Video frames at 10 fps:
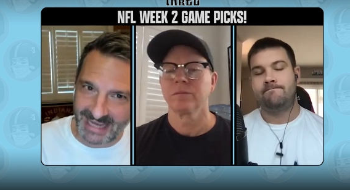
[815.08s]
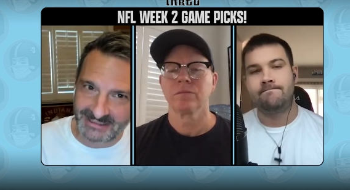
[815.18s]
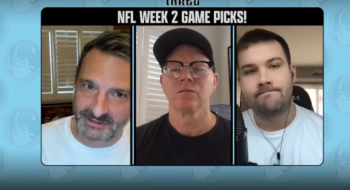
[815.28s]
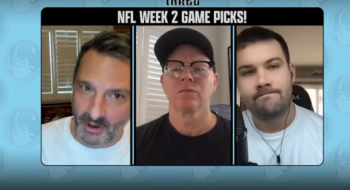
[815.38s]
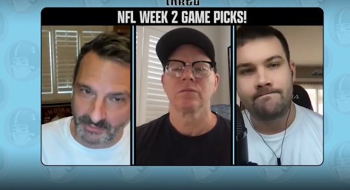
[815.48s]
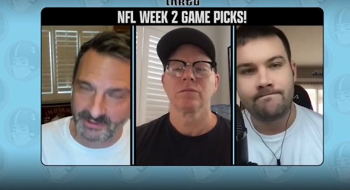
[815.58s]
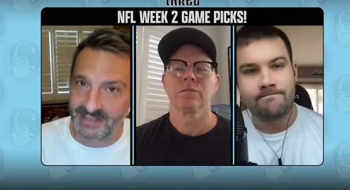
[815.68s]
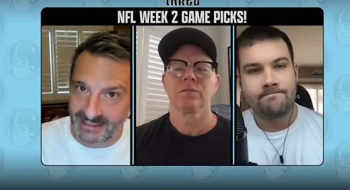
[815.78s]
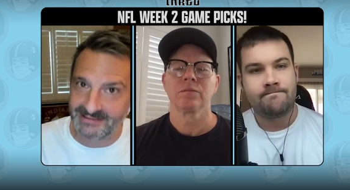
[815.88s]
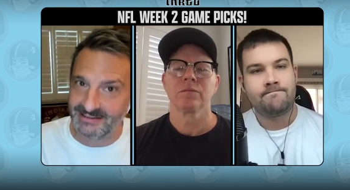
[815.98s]
Speaker 1: I don't
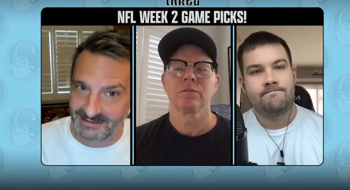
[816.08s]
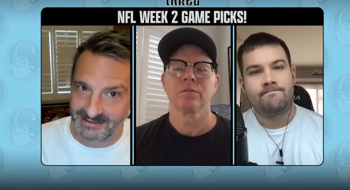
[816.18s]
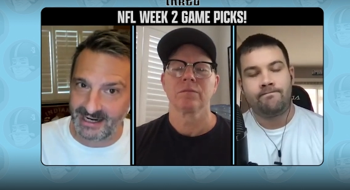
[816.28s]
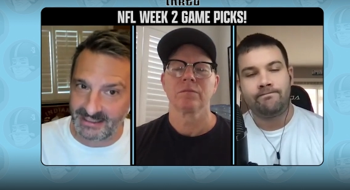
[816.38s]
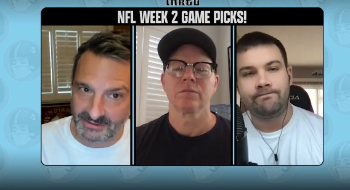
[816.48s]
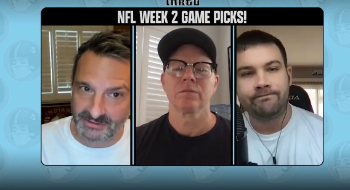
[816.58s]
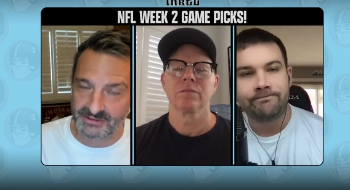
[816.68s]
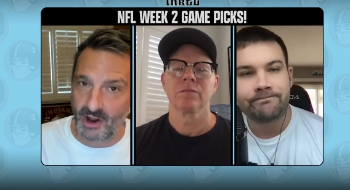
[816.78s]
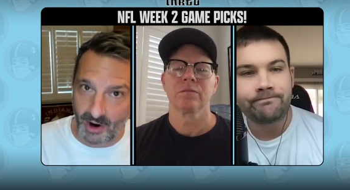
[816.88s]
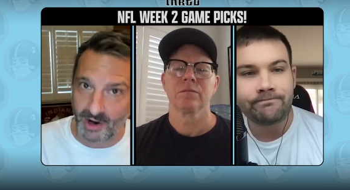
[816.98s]
think that the Titans
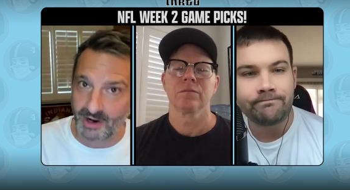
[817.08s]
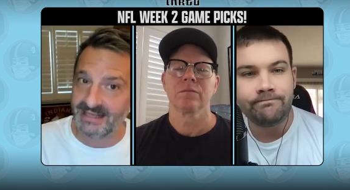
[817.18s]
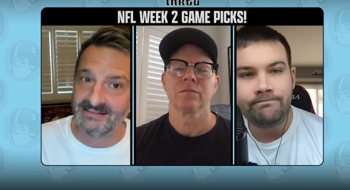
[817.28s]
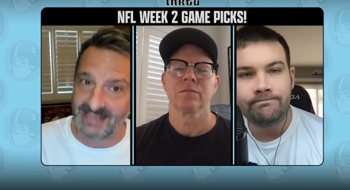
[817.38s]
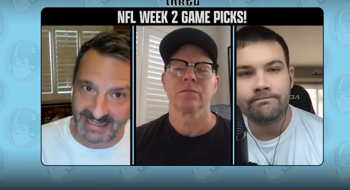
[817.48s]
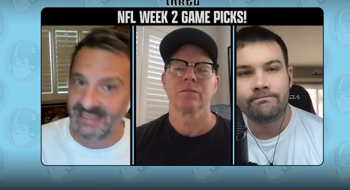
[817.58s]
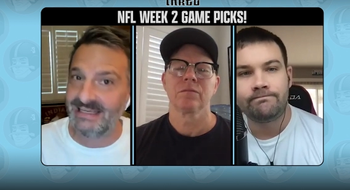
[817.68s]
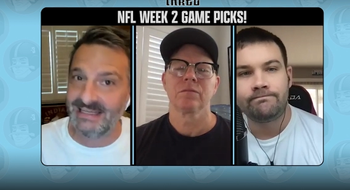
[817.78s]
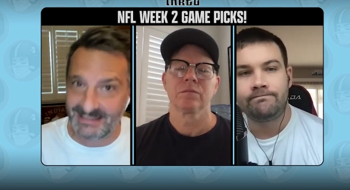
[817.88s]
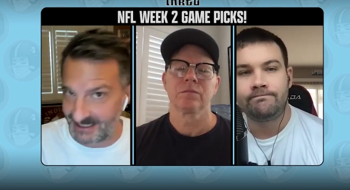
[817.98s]
are is an
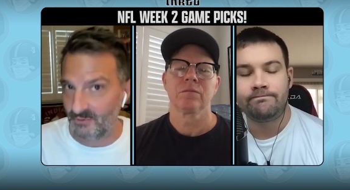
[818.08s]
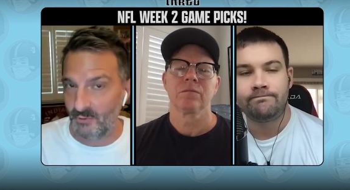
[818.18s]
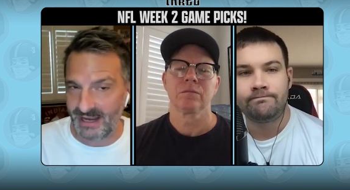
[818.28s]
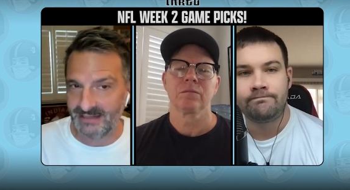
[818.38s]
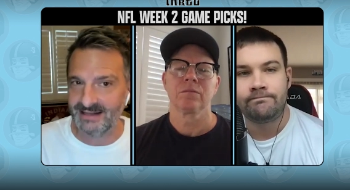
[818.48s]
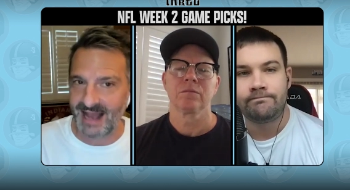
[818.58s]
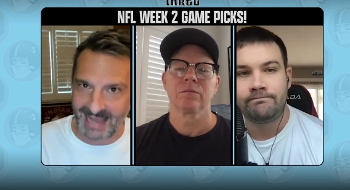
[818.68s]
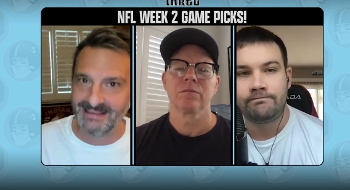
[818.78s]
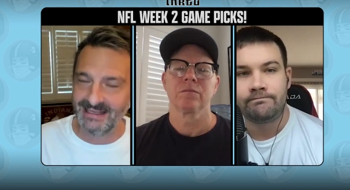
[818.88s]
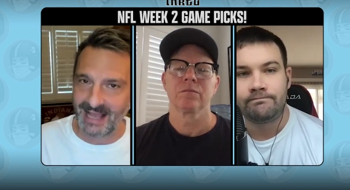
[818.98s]
easy win. I
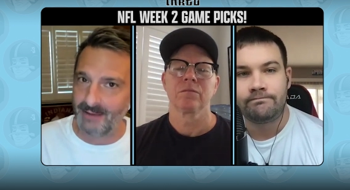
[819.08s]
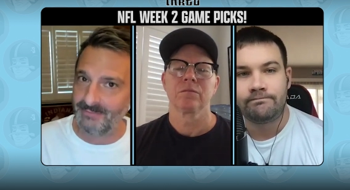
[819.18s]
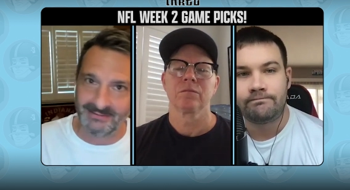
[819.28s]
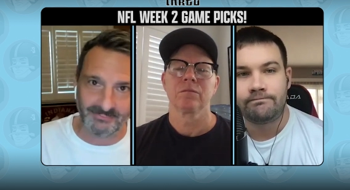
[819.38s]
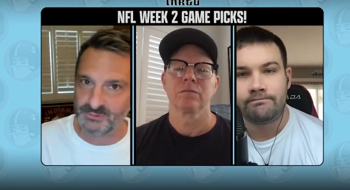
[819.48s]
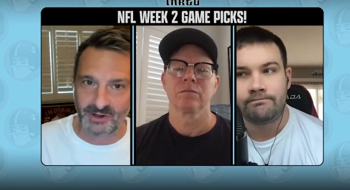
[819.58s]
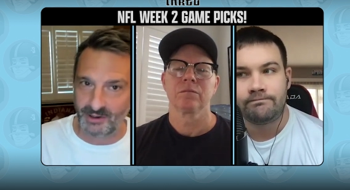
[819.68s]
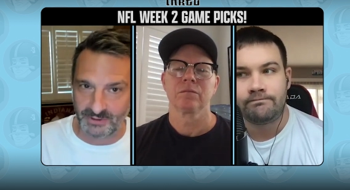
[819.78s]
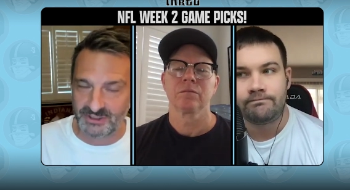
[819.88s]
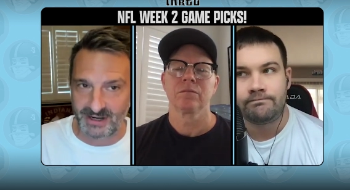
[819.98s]
think I mean starting
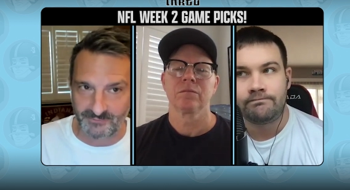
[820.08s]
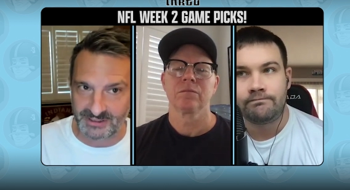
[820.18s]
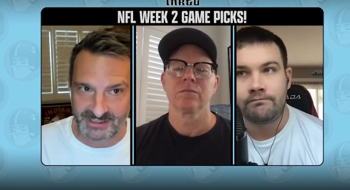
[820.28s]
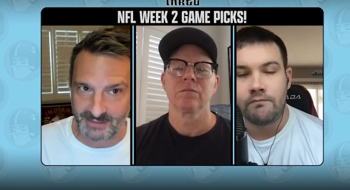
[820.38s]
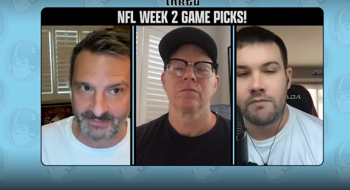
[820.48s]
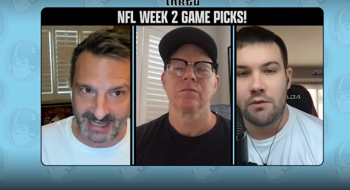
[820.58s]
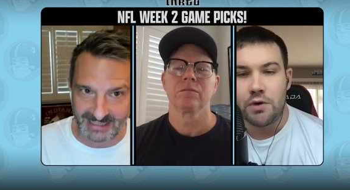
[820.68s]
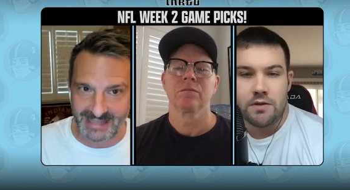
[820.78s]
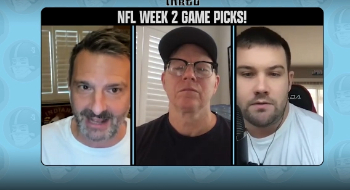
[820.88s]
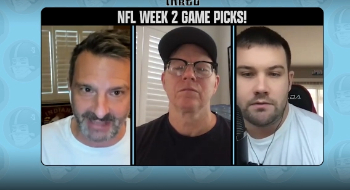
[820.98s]
with Jeffery Simmons on when
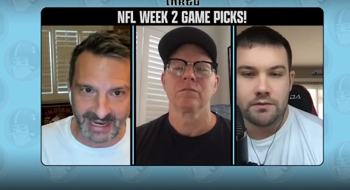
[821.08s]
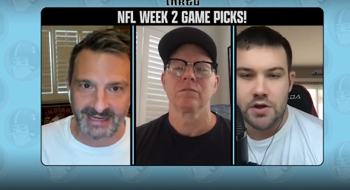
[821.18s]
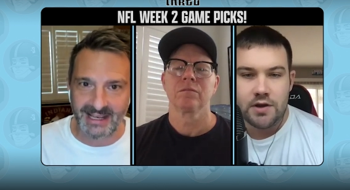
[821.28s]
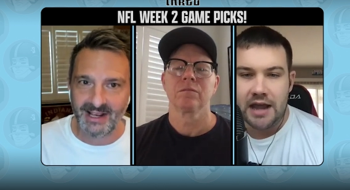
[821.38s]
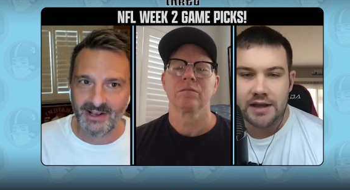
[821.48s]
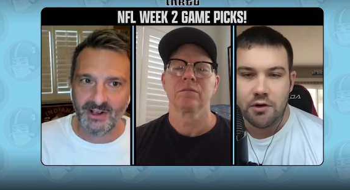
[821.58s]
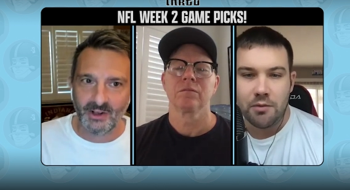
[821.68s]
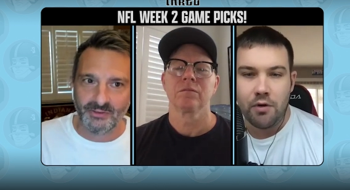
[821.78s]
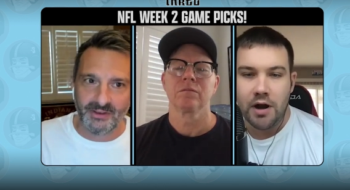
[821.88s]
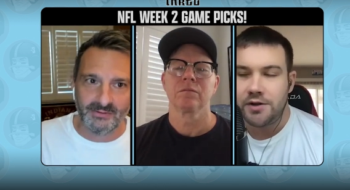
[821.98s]
down.
Speaker 2: They you can't score
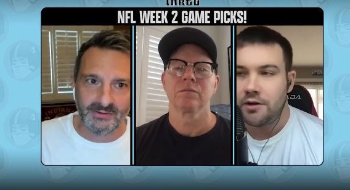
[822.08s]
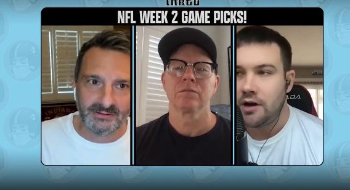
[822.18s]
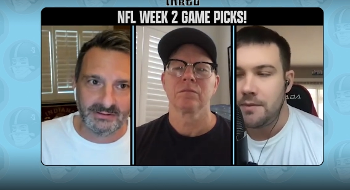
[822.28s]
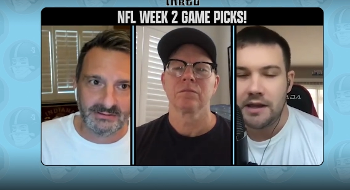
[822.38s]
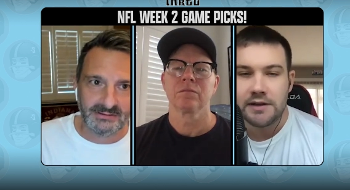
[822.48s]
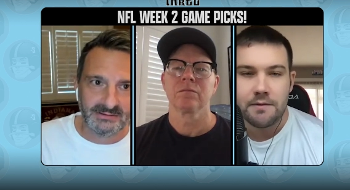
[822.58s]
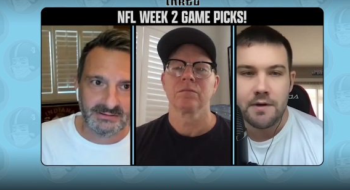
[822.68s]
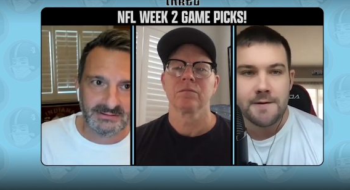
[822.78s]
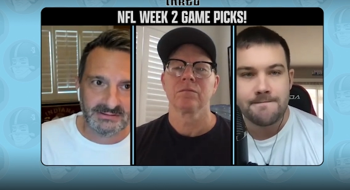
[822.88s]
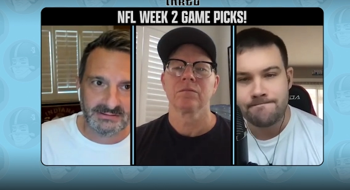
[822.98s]
points. You're going to be an easy
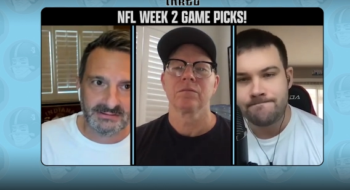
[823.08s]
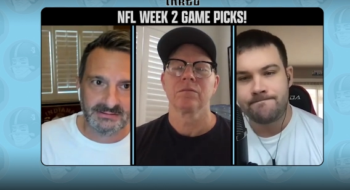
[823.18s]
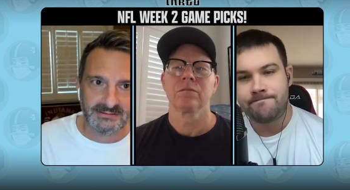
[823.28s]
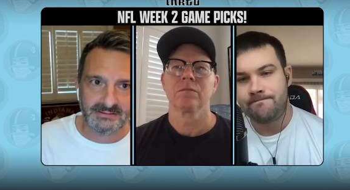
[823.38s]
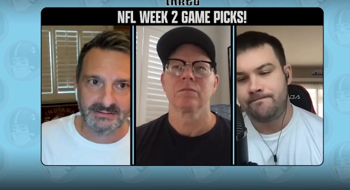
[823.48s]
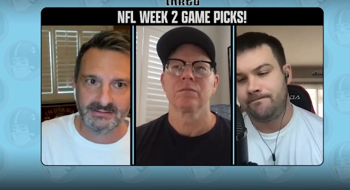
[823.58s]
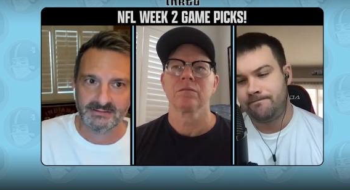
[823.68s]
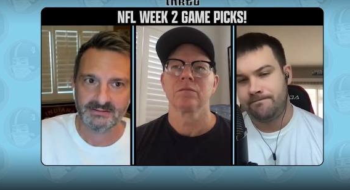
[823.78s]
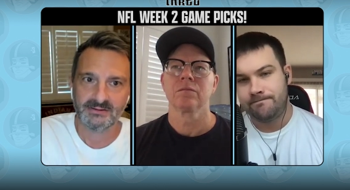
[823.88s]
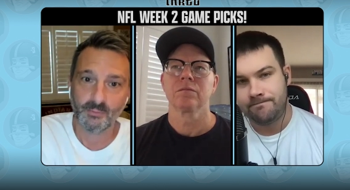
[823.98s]
win.
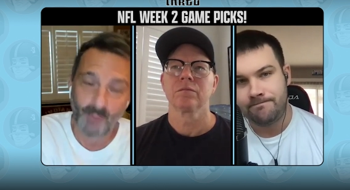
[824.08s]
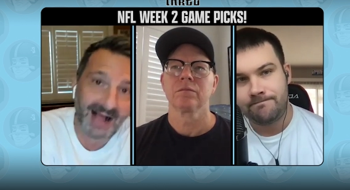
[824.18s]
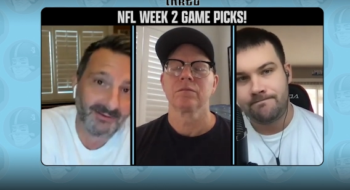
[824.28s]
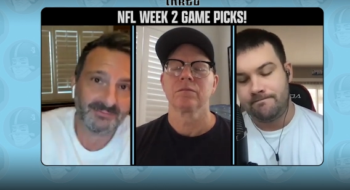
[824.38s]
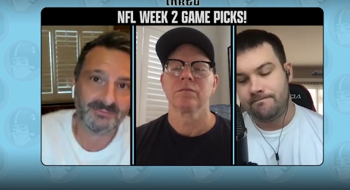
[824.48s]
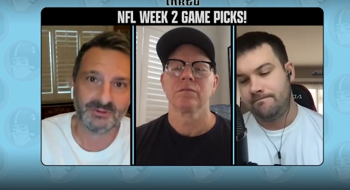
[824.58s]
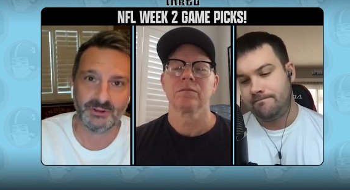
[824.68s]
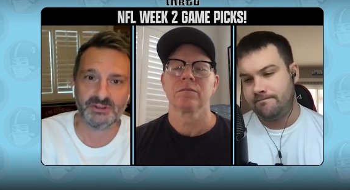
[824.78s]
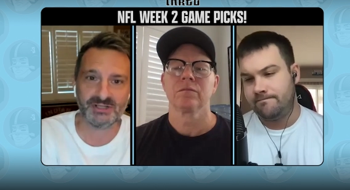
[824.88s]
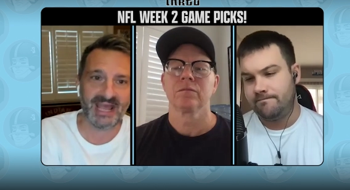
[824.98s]
Speaker 1: Well,
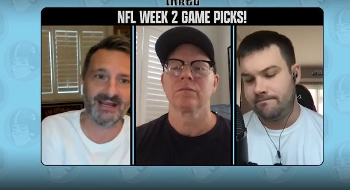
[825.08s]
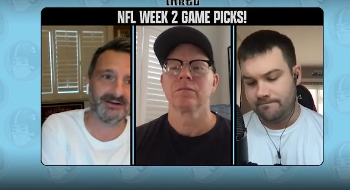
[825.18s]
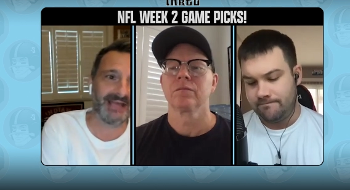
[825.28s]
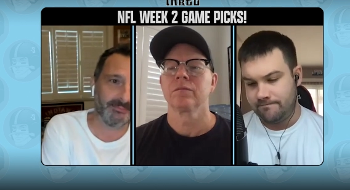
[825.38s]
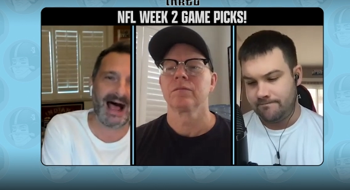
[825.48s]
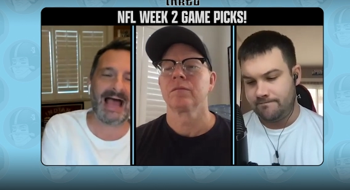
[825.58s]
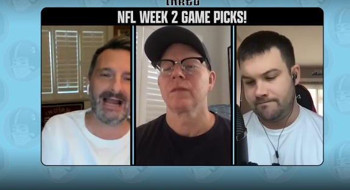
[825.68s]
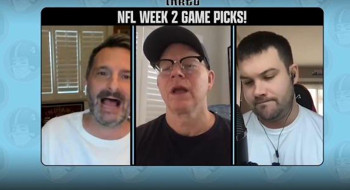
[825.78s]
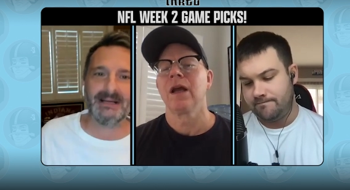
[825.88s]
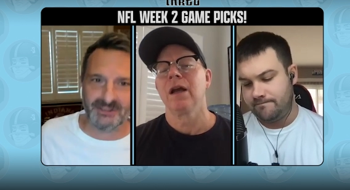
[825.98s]
touche. Okay, but I,
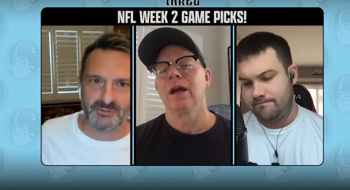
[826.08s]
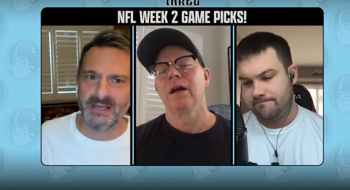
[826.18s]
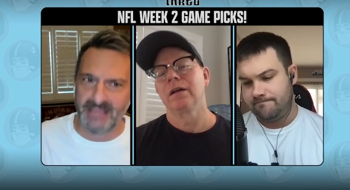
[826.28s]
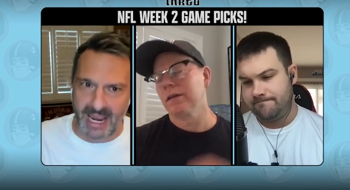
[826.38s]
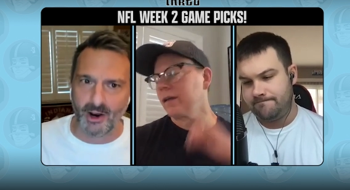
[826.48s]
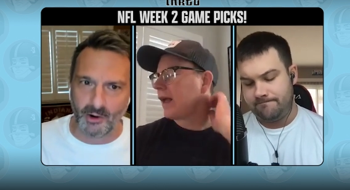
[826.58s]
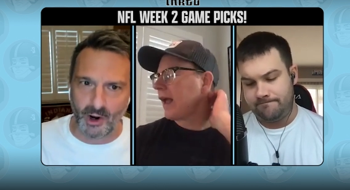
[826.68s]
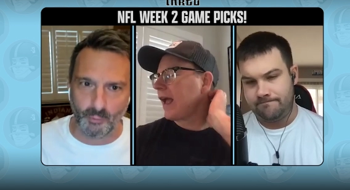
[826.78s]
I just mean they are a